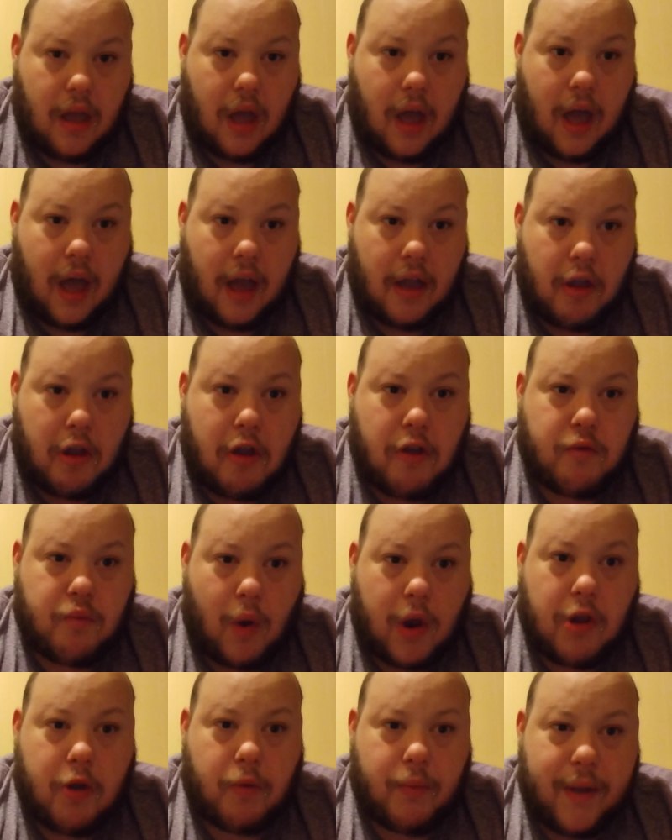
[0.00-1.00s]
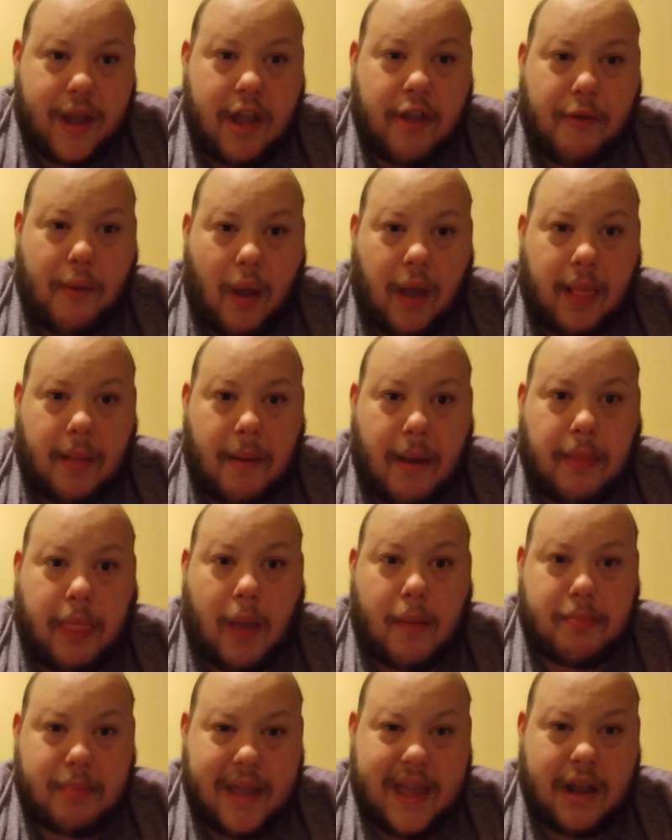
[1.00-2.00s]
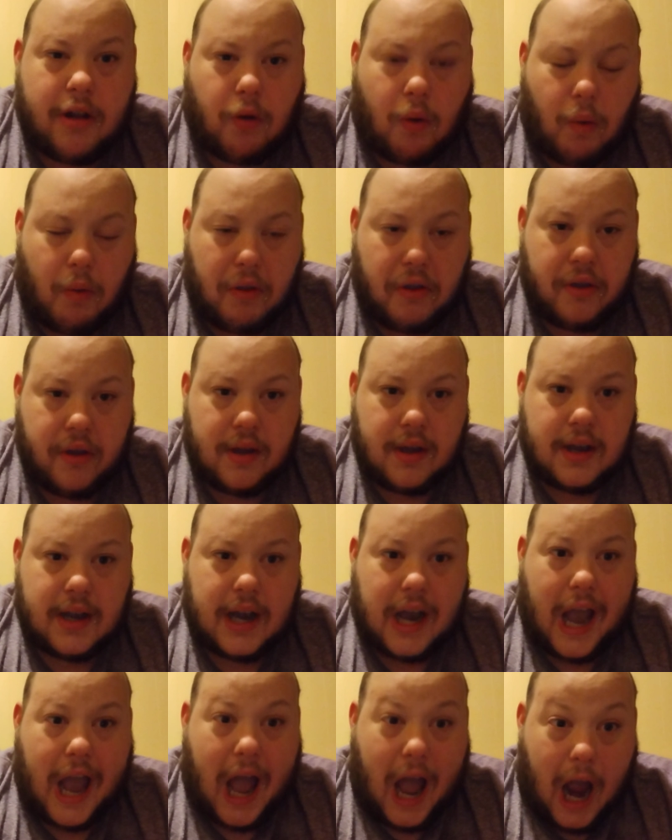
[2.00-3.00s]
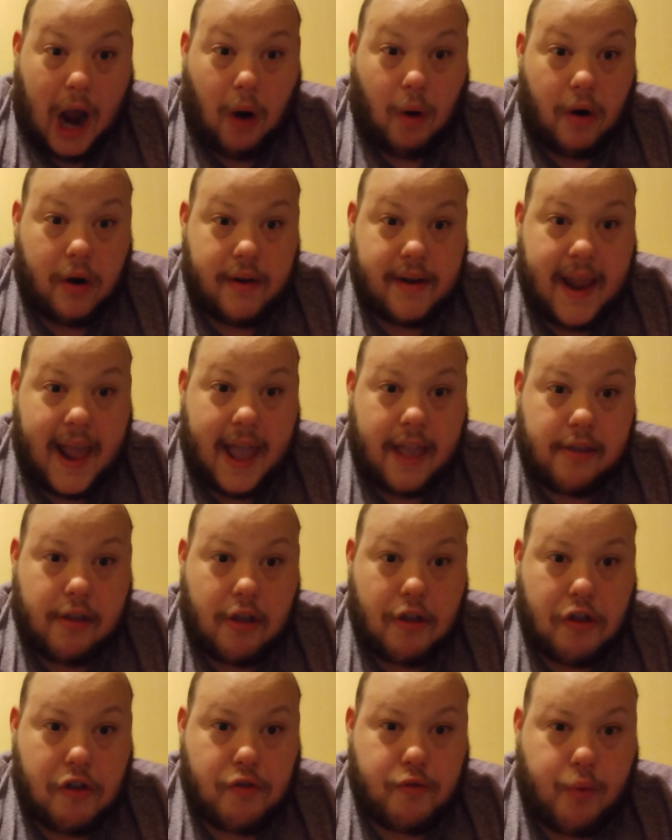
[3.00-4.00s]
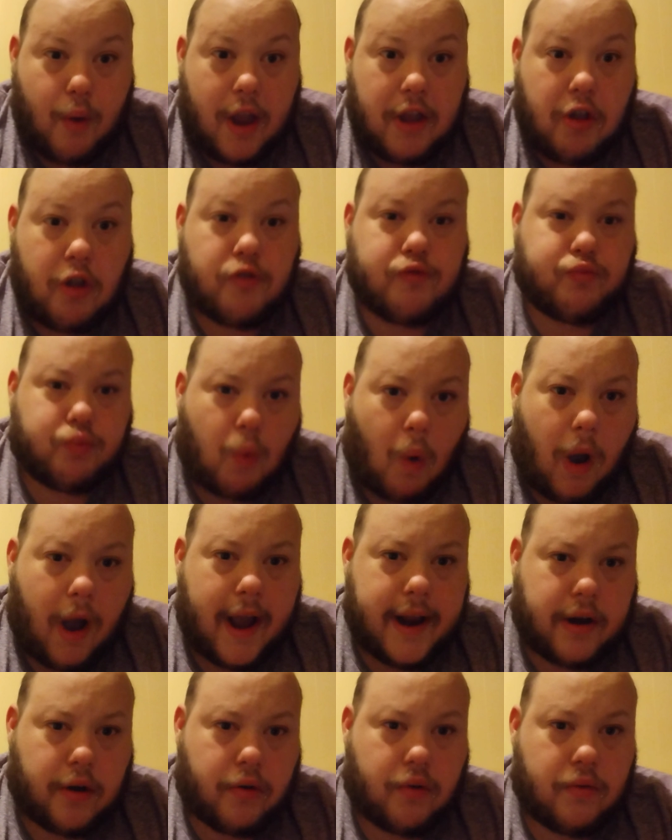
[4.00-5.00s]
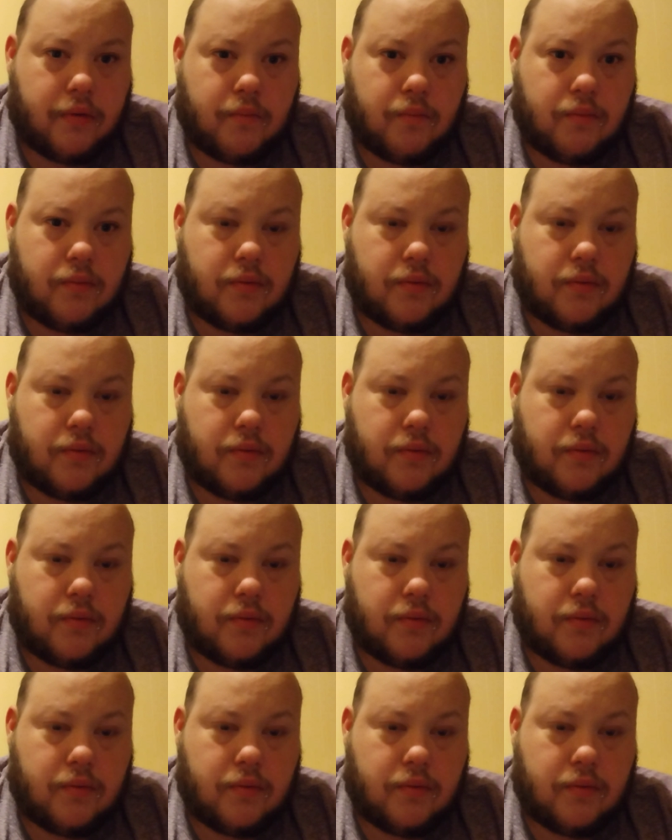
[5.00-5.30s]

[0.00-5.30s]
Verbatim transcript: uh, stretched. He's talking about the Beatles. Our net stretched wider.